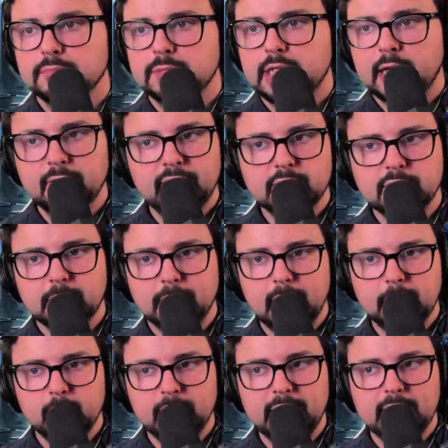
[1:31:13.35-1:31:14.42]
Kind of feels like
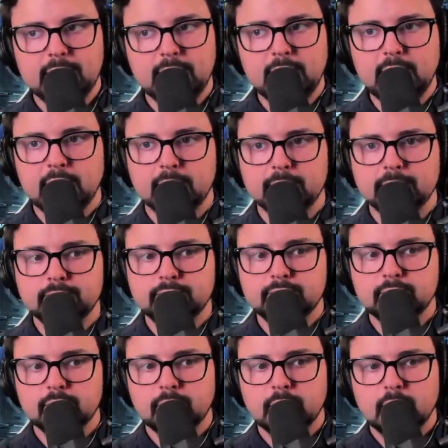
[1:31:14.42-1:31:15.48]
maybe we didn't need it.
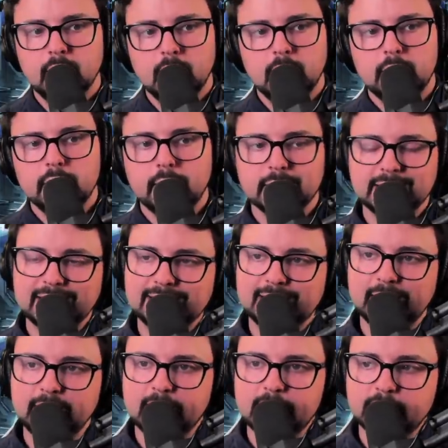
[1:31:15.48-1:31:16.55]
Now, as I
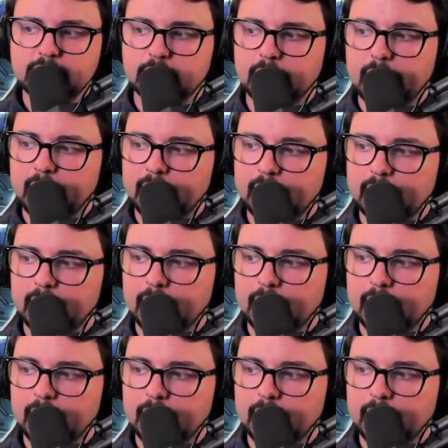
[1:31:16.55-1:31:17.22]
said yesterday,